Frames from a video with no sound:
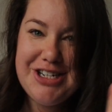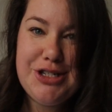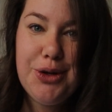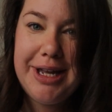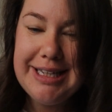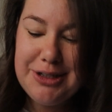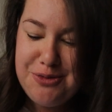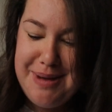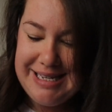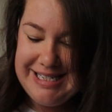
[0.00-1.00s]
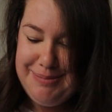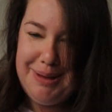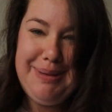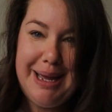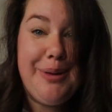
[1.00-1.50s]
she's looking a little messy,
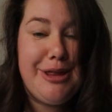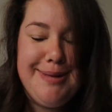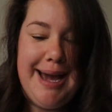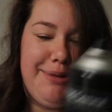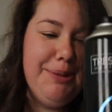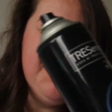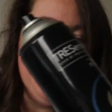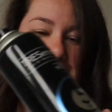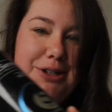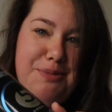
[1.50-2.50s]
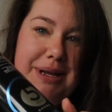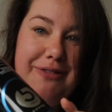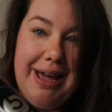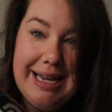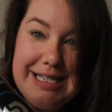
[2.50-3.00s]
but bear with me. I'm gonna put a little bit
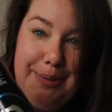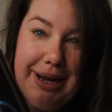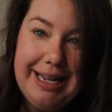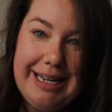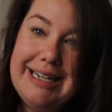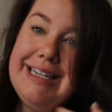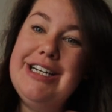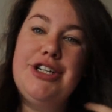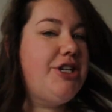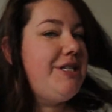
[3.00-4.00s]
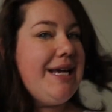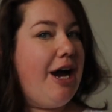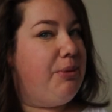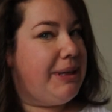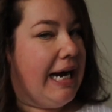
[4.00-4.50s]
of hairspray in just to
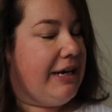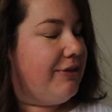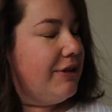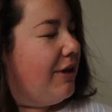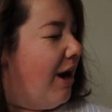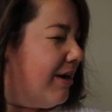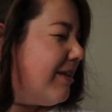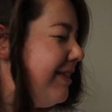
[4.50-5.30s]
help kind of lock